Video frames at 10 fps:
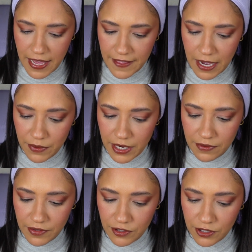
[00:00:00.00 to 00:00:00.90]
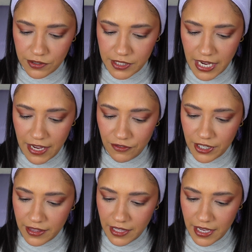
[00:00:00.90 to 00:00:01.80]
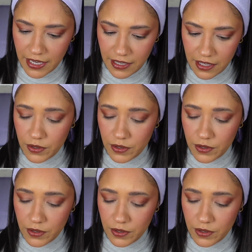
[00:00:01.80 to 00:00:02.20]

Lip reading: and that way we've used everything.